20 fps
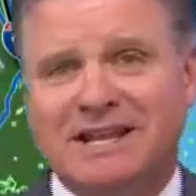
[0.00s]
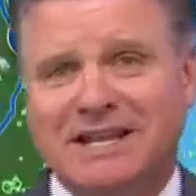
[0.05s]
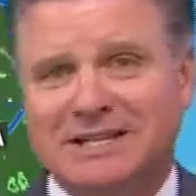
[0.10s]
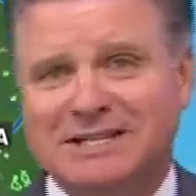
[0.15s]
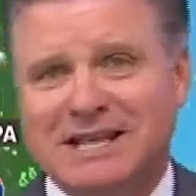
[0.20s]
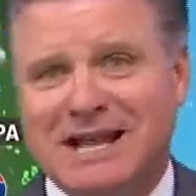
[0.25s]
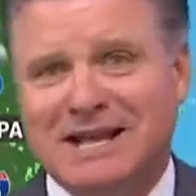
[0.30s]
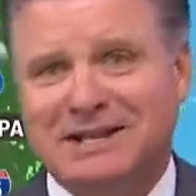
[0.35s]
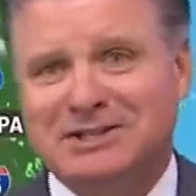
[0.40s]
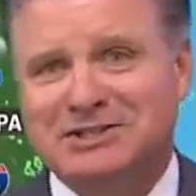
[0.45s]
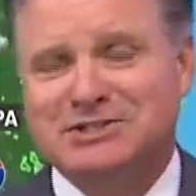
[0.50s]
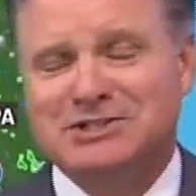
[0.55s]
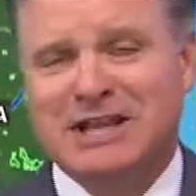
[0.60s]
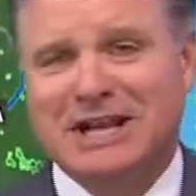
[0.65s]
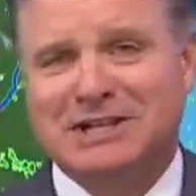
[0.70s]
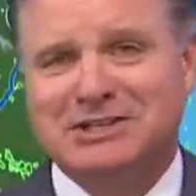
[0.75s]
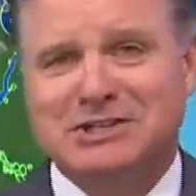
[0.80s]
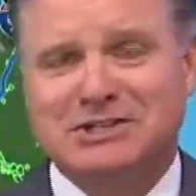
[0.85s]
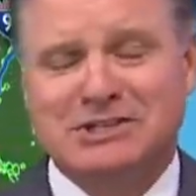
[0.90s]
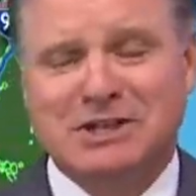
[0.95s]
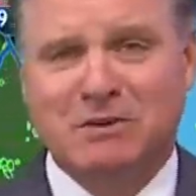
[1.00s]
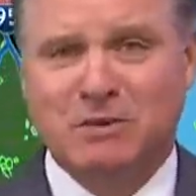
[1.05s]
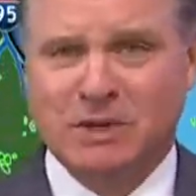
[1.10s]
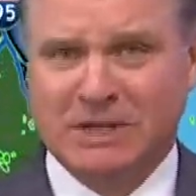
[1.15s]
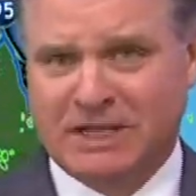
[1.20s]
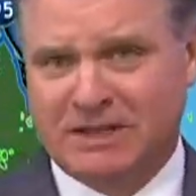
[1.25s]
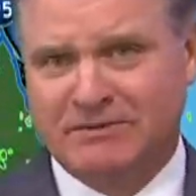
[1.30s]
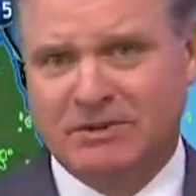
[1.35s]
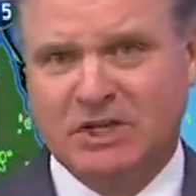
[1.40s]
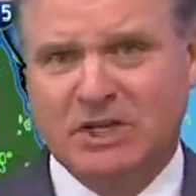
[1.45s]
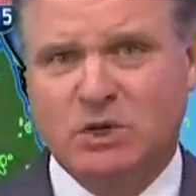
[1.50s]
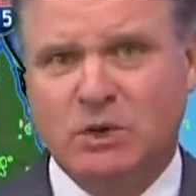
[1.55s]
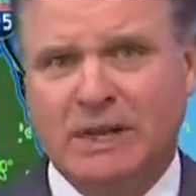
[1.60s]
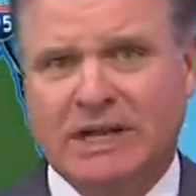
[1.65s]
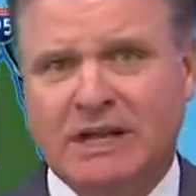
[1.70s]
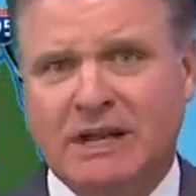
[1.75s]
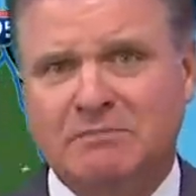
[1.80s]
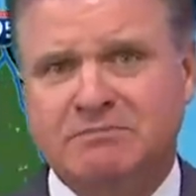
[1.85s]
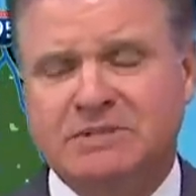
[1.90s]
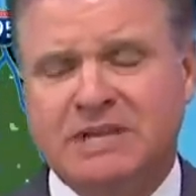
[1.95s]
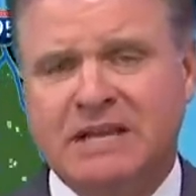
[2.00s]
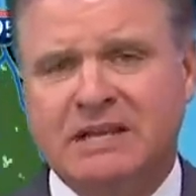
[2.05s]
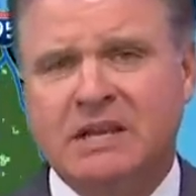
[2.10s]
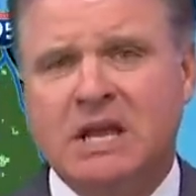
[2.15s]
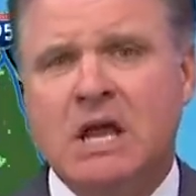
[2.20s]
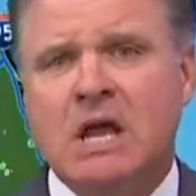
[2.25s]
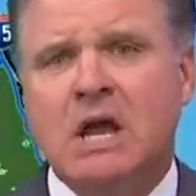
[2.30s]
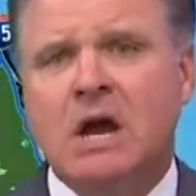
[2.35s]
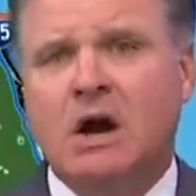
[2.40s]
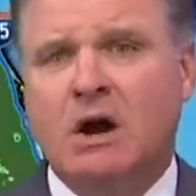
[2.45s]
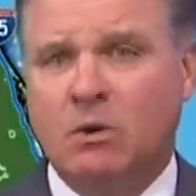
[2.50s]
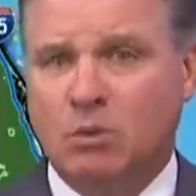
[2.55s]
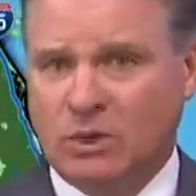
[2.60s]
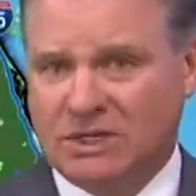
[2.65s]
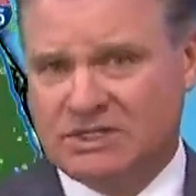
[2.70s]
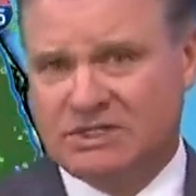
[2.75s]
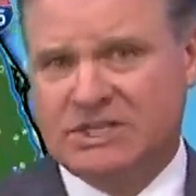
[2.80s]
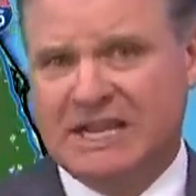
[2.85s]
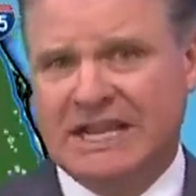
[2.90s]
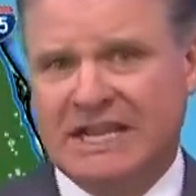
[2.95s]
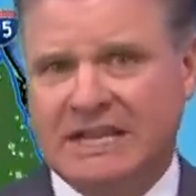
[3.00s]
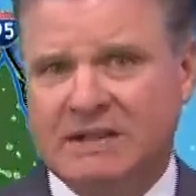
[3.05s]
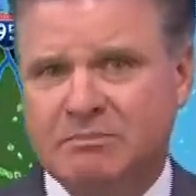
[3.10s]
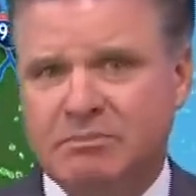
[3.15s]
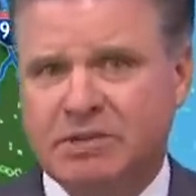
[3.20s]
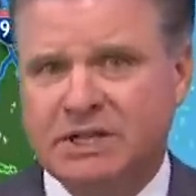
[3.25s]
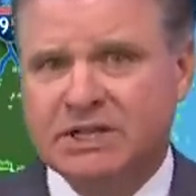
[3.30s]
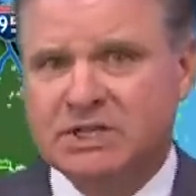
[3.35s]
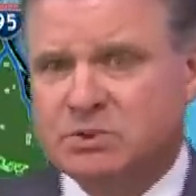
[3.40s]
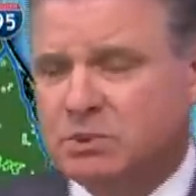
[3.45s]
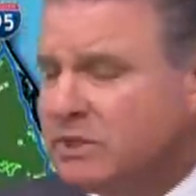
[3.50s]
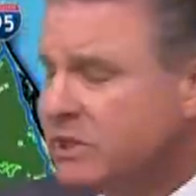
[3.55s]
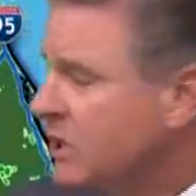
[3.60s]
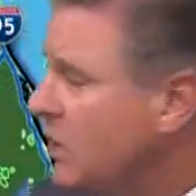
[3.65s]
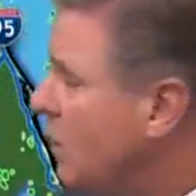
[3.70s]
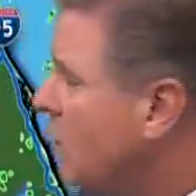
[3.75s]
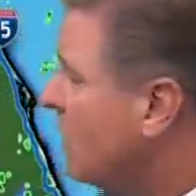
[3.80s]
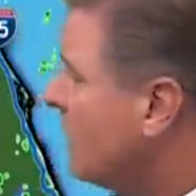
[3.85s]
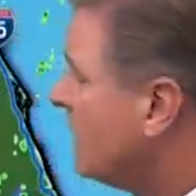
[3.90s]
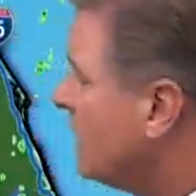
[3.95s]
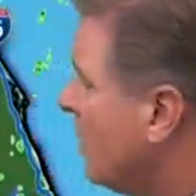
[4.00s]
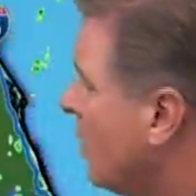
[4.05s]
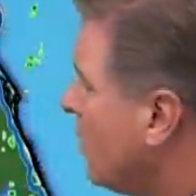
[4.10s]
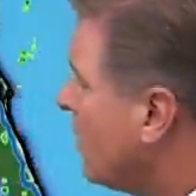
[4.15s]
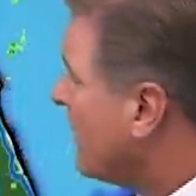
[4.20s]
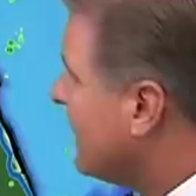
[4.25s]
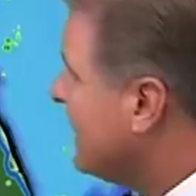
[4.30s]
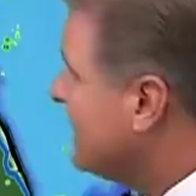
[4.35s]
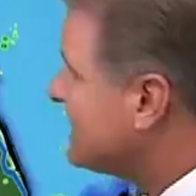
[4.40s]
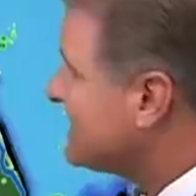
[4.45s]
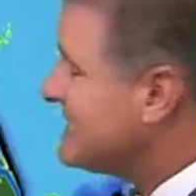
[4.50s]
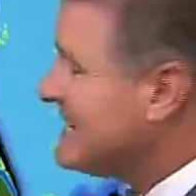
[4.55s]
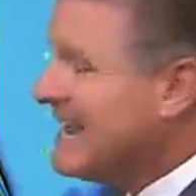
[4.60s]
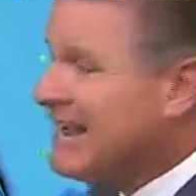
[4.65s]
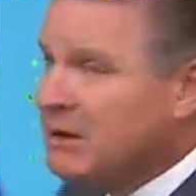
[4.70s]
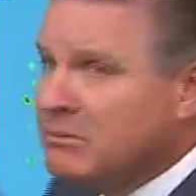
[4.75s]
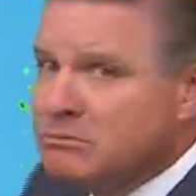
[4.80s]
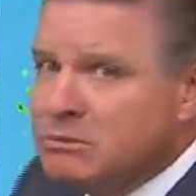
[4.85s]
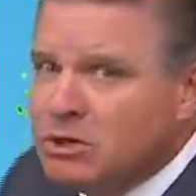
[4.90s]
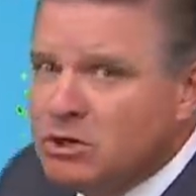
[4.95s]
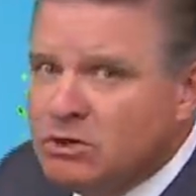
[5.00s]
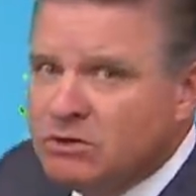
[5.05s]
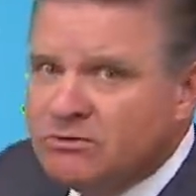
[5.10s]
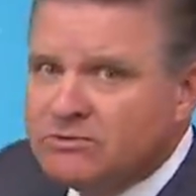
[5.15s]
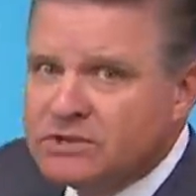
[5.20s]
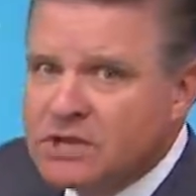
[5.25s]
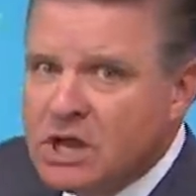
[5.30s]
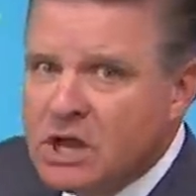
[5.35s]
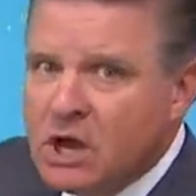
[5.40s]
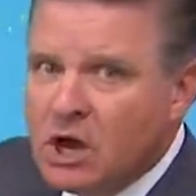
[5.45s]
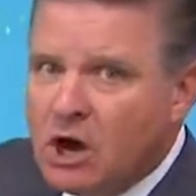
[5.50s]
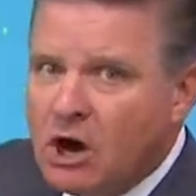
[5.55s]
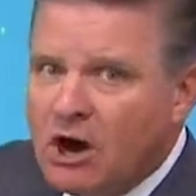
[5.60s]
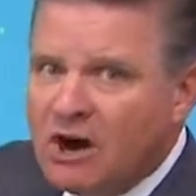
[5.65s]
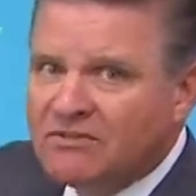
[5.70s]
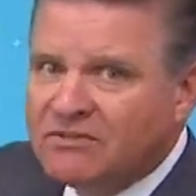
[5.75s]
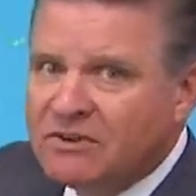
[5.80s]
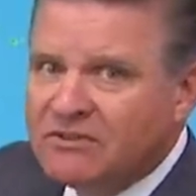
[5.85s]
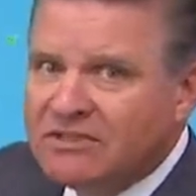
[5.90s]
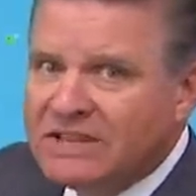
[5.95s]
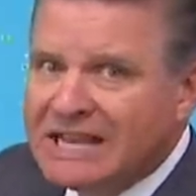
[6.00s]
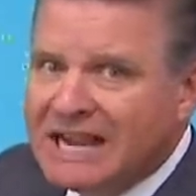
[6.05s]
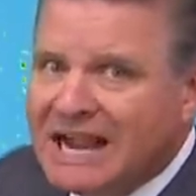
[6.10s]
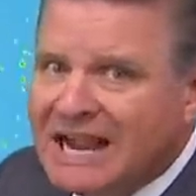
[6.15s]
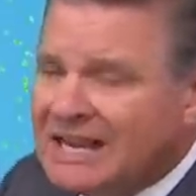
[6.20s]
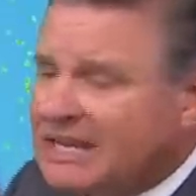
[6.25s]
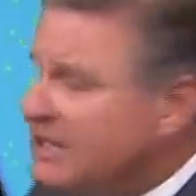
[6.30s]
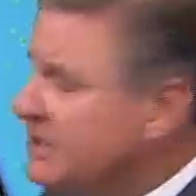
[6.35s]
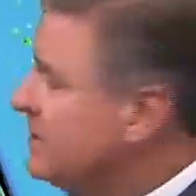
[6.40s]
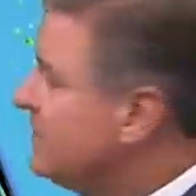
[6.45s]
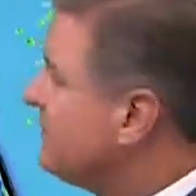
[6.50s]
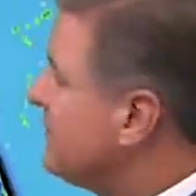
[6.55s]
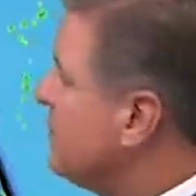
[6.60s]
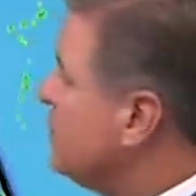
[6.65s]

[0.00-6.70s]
in Dallas, Texas. I want to give you a quick update on what's taking place with Laura. Laura has now moved off of the island of